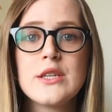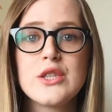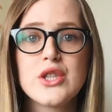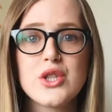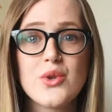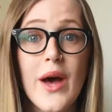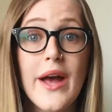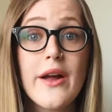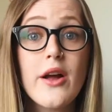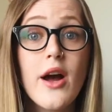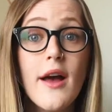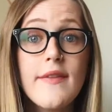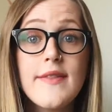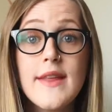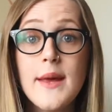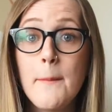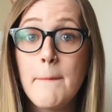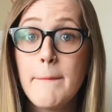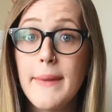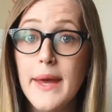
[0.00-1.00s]
So I got
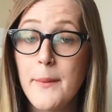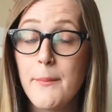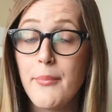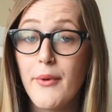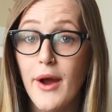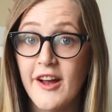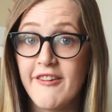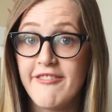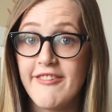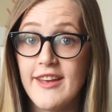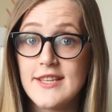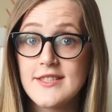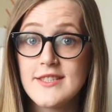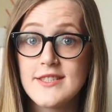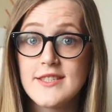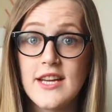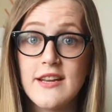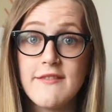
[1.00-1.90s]
the big breakfast,